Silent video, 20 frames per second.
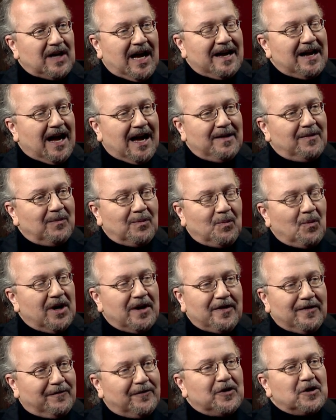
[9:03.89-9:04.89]
I one
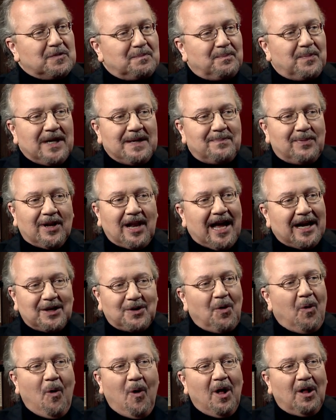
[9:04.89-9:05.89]
of the first people I
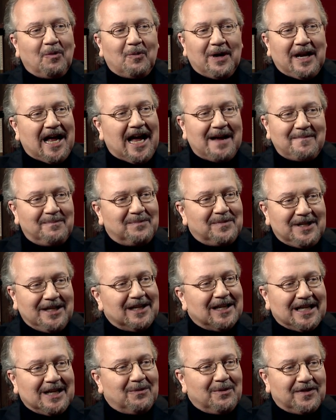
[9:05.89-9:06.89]
call when I'm
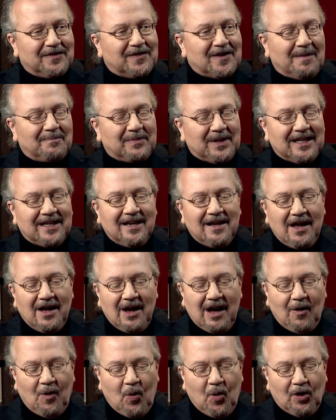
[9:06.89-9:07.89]
dealing with something,
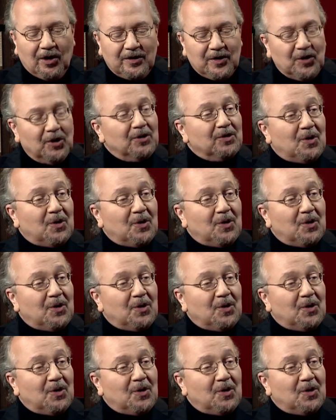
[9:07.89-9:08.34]
or you'll